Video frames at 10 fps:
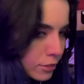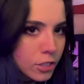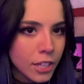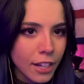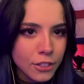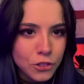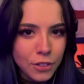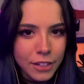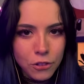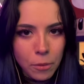Sorry, I,
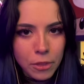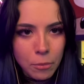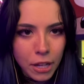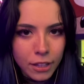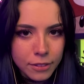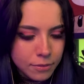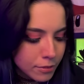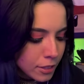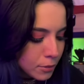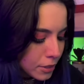I dropped the ballot.
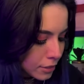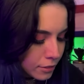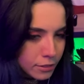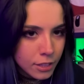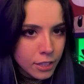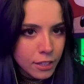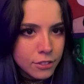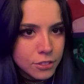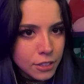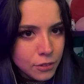That's what I
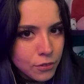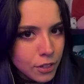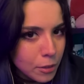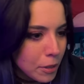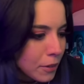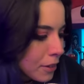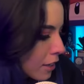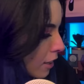just yelled fuck about.